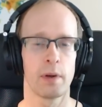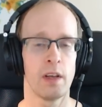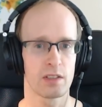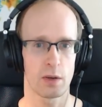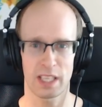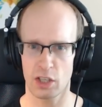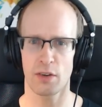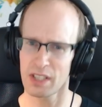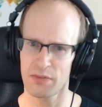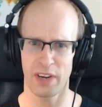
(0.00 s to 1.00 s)
So
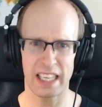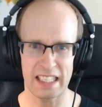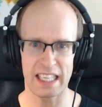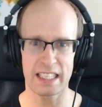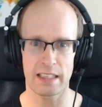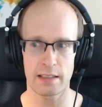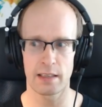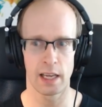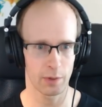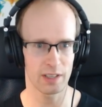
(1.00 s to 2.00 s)
it's fairly decent.
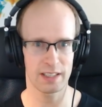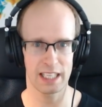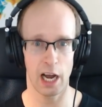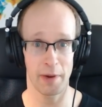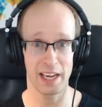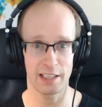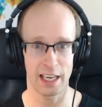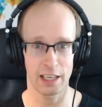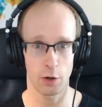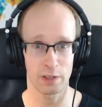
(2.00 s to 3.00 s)
I'm going to see how my
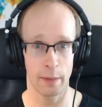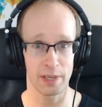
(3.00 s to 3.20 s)
internet holds up.